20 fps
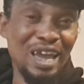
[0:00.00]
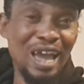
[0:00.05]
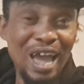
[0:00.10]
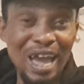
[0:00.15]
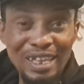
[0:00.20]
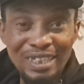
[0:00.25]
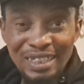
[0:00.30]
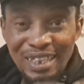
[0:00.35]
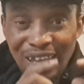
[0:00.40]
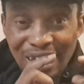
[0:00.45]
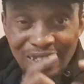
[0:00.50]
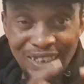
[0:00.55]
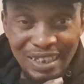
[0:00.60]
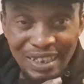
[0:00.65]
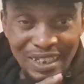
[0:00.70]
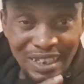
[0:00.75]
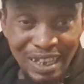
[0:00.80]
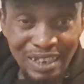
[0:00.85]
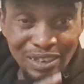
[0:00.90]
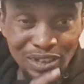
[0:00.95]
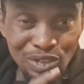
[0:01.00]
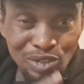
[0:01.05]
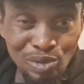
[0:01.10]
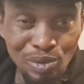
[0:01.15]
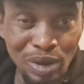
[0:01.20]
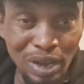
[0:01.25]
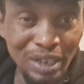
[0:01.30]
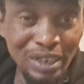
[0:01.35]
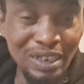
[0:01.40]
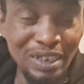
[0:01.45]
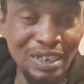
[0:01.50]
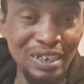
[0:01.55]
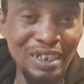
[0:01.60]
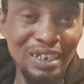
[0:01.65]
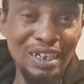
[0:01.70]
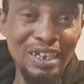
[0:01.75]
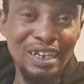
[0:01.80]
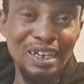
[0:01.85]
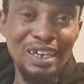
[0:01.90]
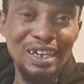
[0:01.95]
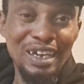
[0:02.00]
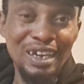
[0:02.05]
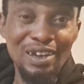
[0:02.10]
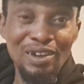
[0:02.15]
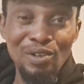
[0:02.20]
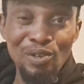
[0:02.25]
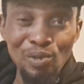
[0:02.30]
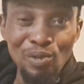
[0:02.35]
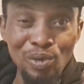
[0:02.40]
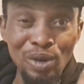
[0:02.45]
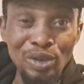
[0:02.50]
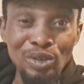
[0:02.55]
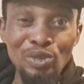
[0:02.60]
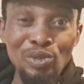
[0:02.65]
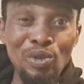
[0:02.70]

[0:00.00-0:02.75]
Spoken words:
And that thing that is read when